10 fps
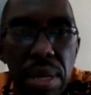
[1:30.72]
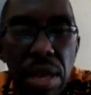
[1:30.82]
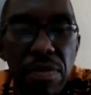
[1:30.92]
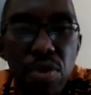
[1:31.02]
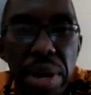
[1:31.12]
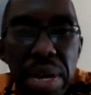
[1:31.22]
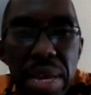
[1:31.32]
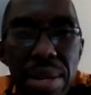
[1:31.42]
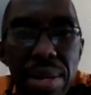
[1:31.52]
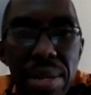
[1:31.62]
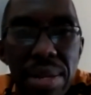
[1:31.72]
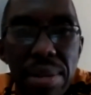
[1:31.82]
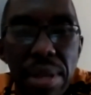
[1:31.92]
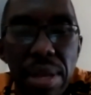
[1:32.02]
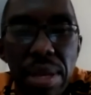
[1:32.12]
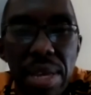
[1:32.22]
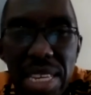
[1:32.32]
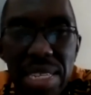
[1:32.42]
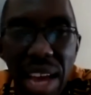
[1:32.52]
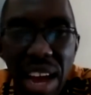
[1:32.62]
If you are in
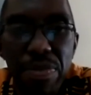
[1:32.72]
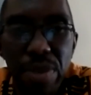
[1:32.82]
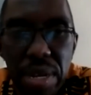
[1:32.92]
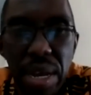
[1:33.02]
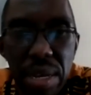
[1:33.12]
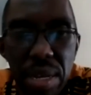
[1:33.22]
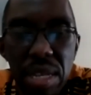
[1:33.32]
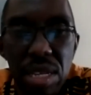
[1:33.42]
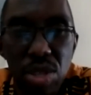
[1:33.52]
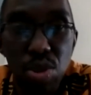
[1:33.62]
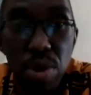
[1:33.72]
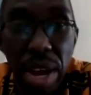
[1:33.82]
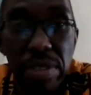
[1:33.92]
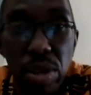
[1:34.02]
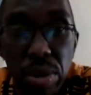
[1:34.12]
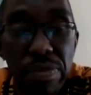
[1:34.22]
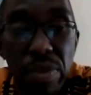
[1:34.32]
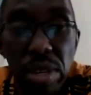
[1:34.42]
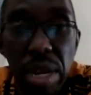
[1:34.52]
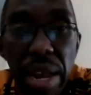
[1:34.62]
East Africa, it is good afternoon. If
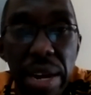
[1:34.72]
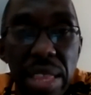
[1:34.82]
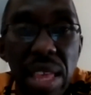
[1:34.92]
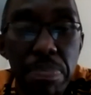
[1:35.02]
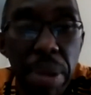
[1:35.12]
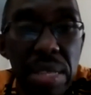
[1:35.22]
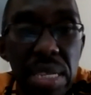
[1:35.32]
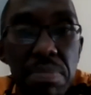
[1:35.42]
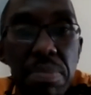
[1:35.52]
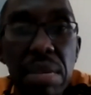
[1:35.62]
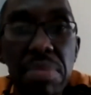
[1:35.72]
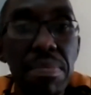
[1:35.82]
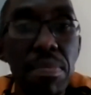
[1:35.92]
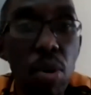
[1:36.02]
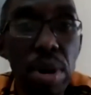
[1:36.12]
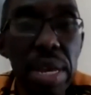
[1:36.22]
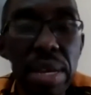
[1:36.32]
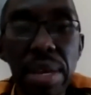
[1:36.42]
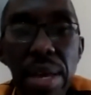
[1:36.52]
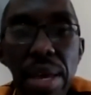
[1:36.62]
you're another part, it may be
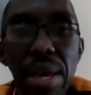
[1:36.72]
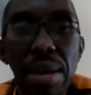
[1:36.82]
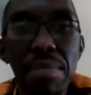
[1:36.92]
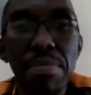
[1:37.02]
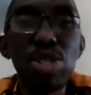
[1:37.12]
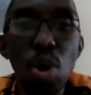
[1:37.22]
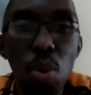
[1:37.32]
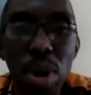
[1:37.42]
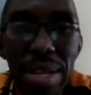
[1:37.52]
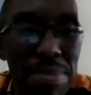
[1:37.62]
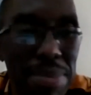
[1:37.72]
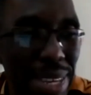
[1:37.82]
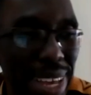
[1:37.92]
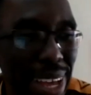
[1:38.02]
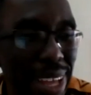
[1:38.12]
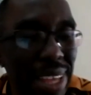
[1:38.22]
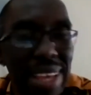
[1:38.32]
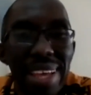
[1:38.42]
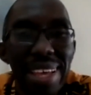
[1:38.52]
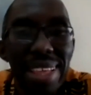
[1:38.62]
morning, but you're welcome here.
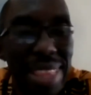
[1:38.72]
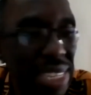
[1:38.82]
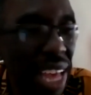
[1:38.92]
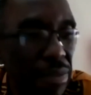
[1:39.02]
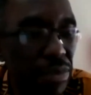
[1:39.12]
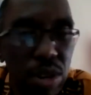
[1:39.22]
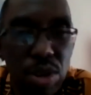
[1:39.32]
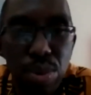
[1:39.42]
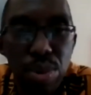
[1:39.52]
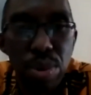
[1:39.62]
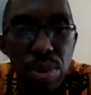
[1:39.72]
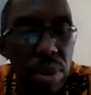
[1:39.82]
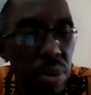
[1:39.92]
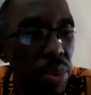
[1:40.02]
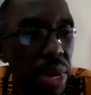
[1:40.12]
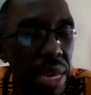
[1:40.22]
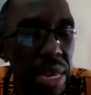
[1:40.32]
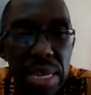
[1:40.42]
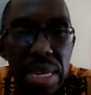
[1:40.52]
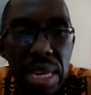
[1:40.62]
This afternoon, we are
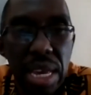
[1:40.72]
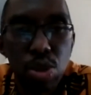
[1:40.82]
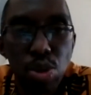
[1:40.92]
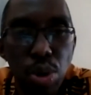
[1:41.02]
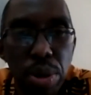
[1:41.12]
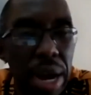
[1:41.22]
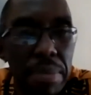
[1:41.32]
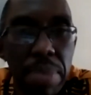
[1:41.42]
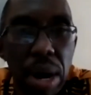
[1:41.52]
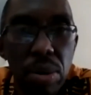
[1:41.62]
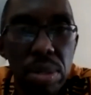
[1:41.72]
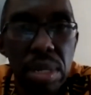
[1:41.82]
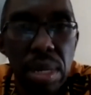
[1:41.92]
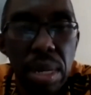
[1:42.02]
here to talk about